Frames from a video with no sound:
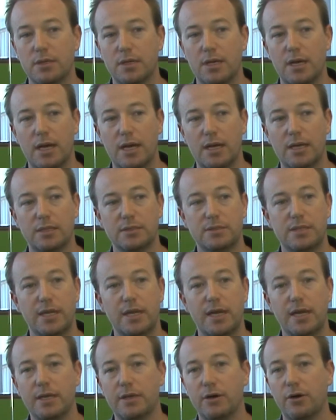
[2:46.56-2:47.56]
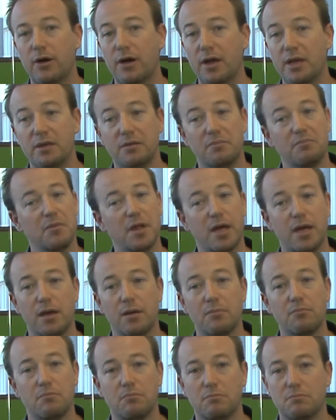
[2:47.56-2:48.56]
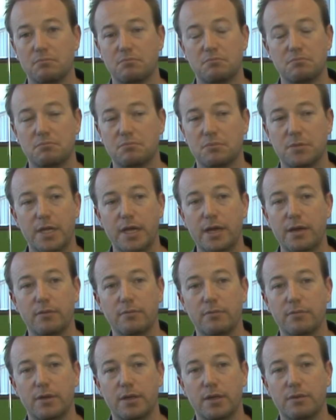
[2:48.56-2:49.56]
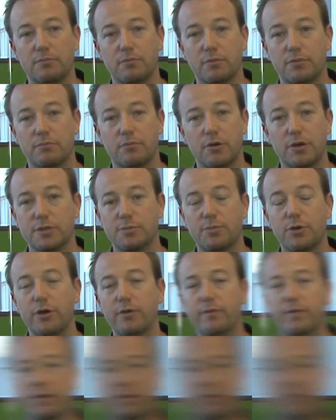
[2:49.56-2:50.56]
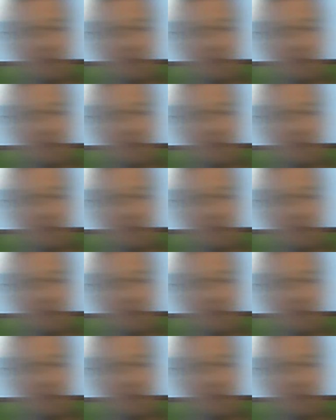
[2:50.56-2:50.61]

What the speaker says: 1080i, and yeah, it works perfect.